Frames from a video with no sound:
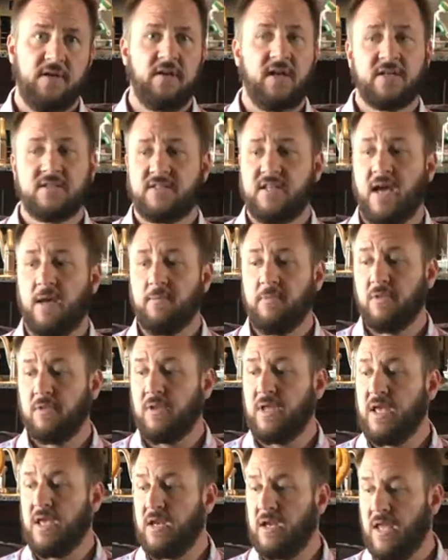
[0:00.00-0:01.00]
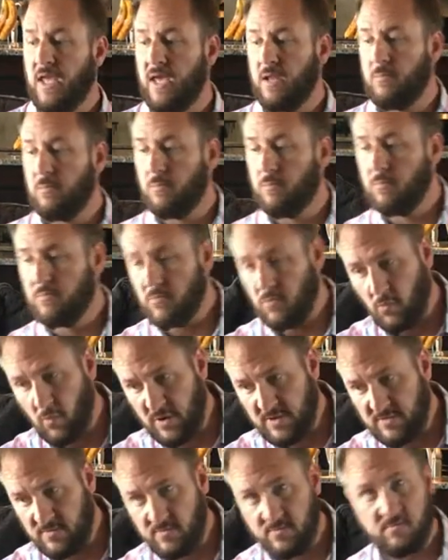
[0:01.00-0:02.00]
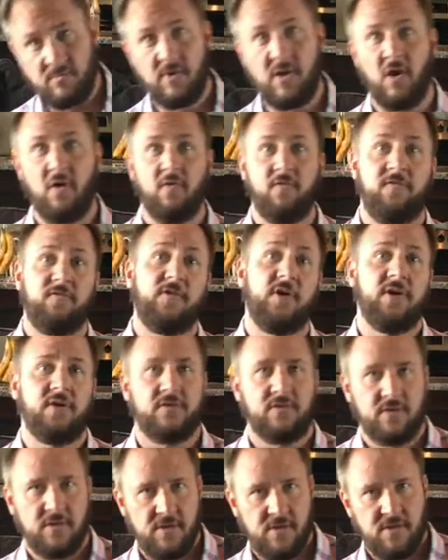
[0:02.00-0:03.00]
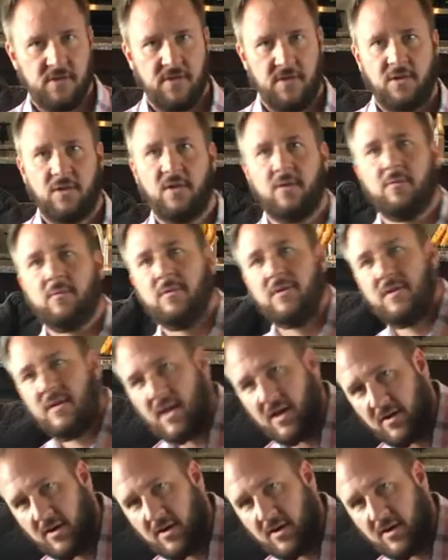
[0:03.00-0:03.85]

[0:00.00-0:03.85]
Next time, lean and one, you know, a foot, and